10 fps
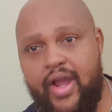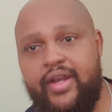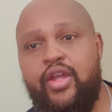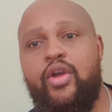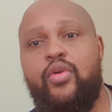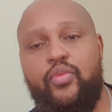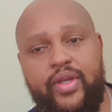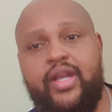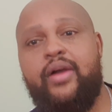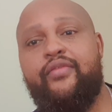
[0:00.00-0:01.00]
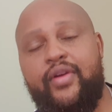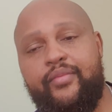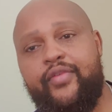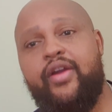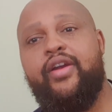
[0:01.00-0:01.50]
Right? We come
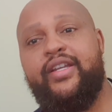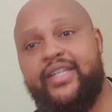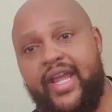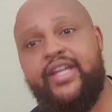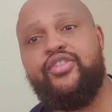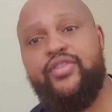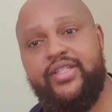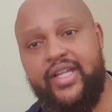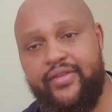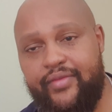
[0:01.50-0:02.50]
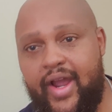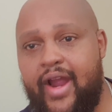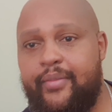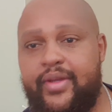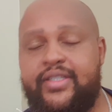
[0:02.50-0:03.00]
from very dangerous
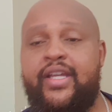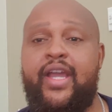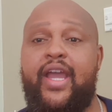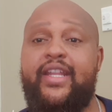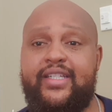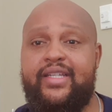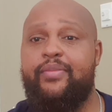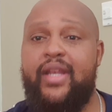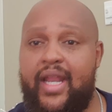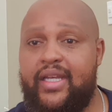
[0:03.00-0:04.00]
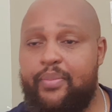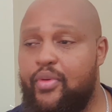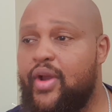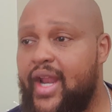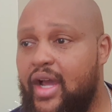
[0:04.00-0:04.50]
environments. And this is something that I like to
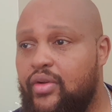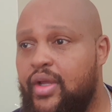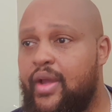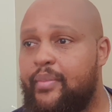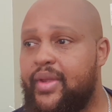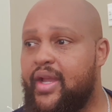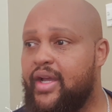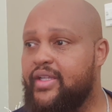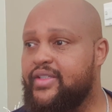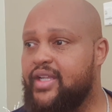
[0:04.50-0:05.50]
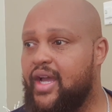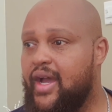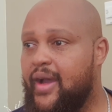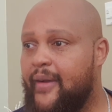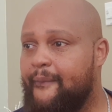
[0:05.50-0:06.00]
point out because
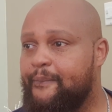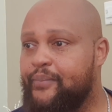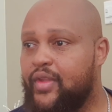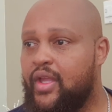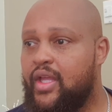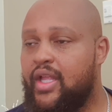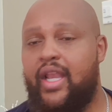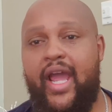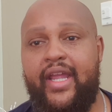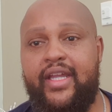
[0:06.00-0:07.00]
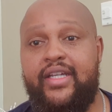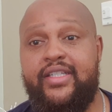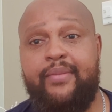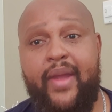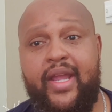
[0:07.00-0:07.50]
like
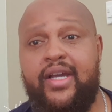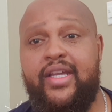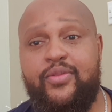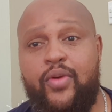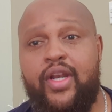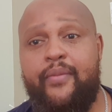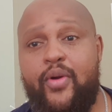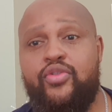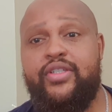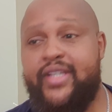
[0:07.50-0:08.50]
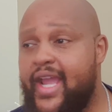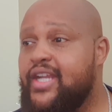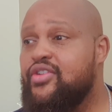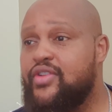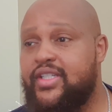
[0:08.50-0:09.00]
Jamaica is one of the most
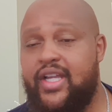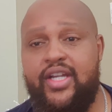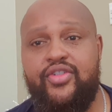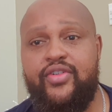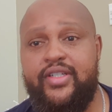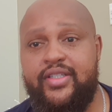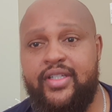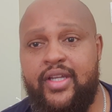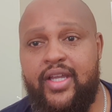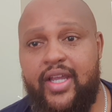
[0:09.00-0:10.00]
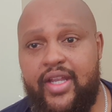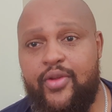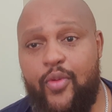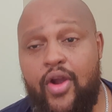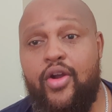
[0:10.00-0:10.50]
dangerous countries
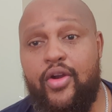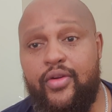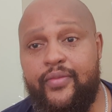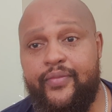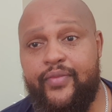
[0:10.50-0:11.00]
in the world.